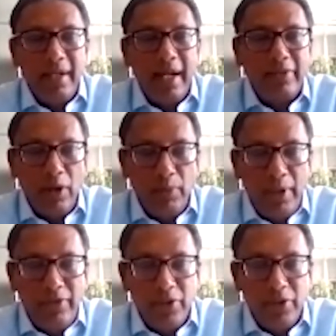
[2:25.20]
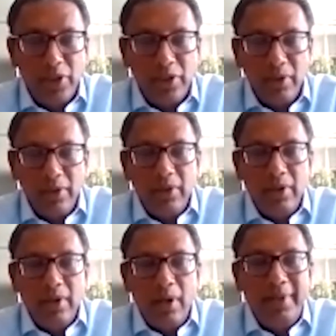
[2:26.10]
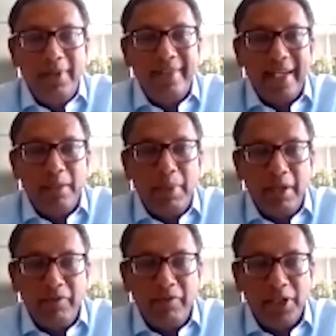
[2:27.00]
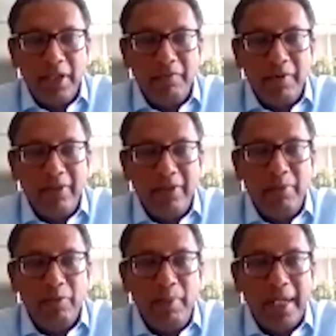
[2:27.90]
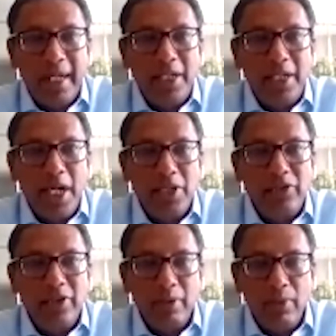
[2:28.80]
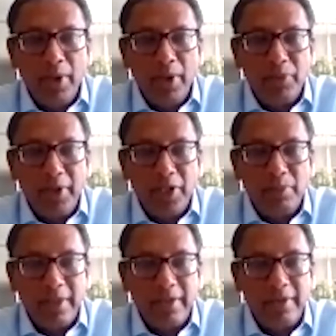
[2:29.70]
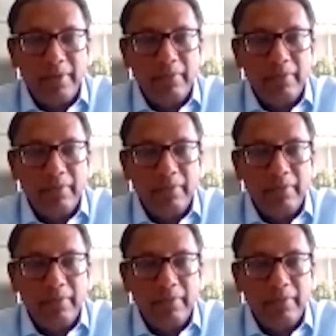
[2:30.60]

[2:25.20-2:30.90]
As always, you should always seek independent financial advice before making any changes to your mortgage arrangements.